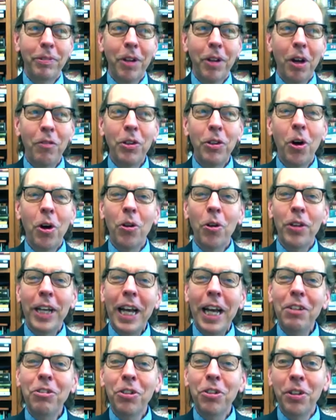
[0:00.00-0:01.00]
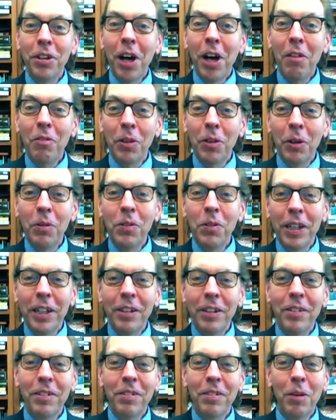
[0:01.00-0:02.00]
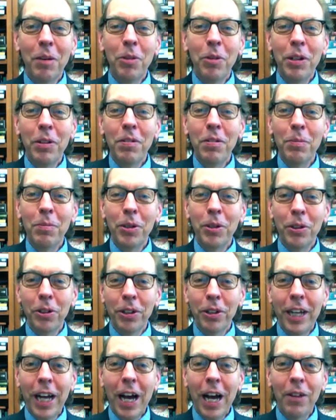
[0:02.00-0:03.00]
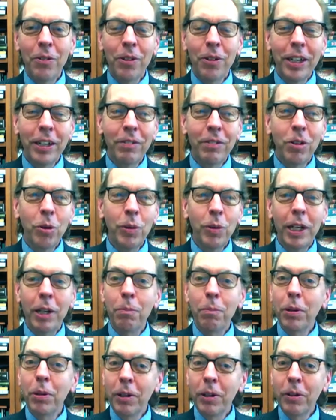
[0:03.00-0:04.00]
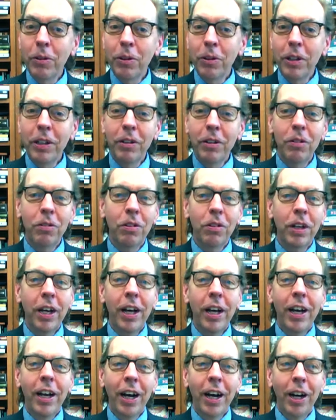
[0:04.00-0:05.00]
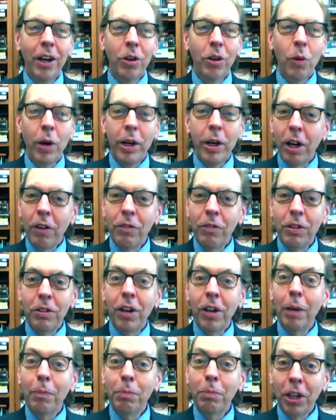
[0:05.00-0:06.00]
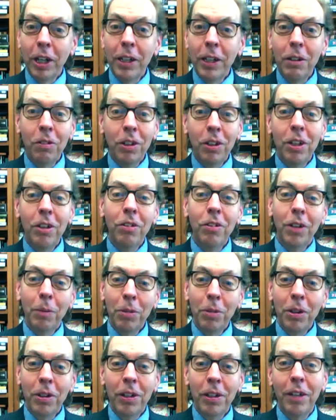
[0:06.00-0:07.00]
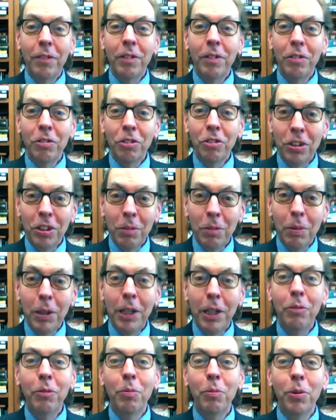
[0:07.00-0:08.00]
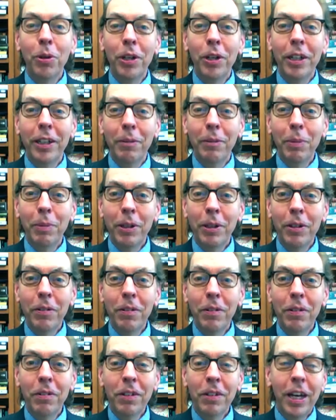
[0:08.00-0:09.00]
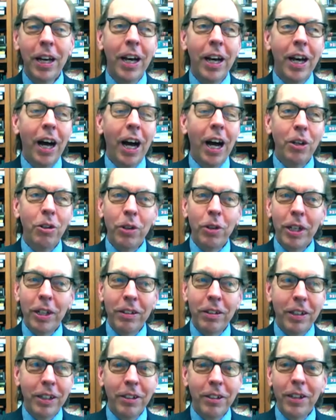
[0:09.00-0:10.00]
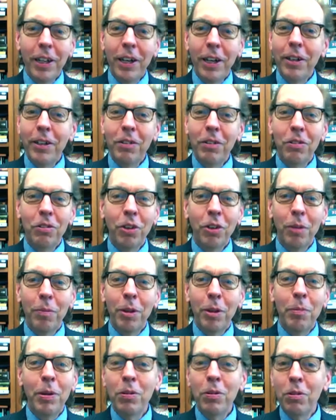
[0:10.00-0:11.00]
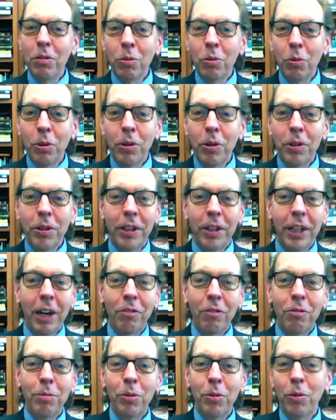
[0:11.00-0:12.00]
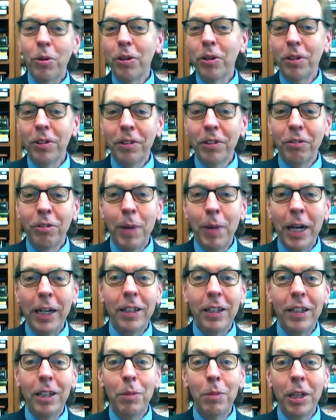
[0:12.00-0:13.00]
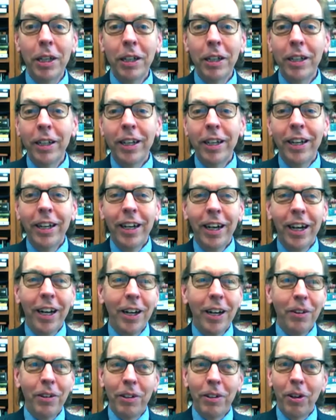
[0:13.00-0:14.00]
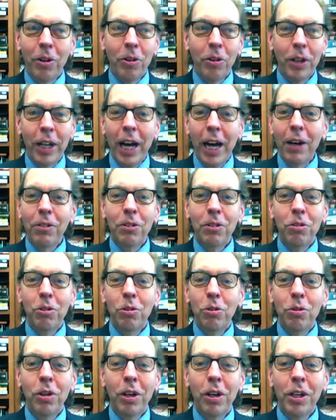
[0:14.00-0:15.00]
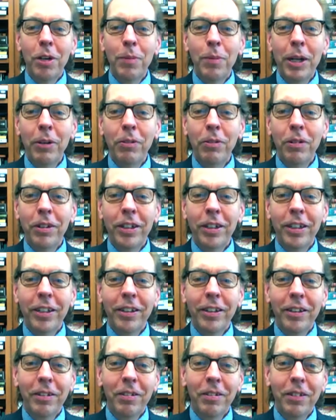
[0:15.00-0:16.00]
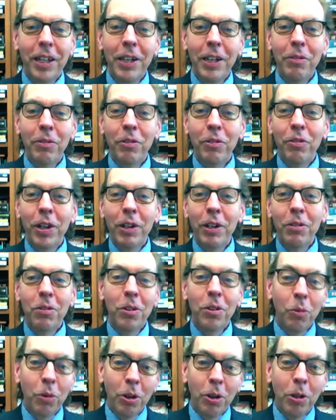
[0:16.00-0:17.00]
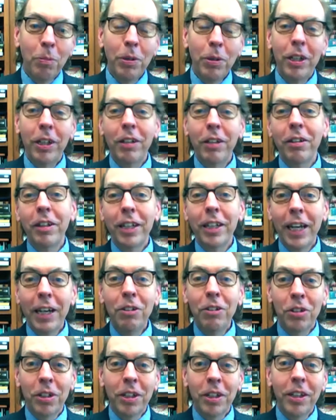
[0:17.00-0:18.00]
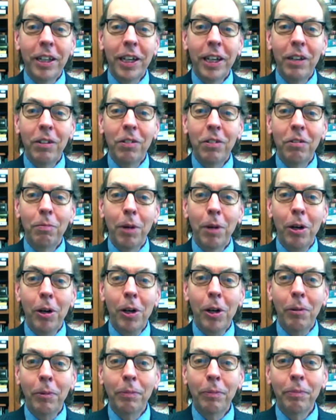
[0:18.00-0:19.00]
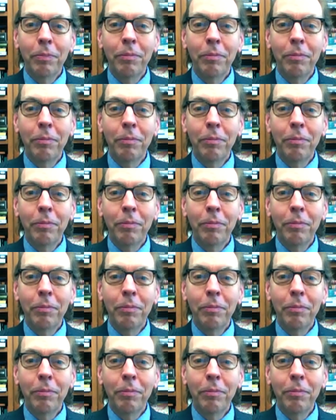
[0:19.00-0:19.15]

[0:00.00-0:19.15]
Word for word: It's often called the Asian Davos, and it's a somewhat similar gathering. So we get political leaders, uh, quite often top Chinese leaders up to the level of Xi Jinping, will put in appearances. Uh, you get dignitaries from the business world and the government world and from academia. Uh, that all gather to talk about uh, the state of affairs in the world, particularly Asia, in the case of Boao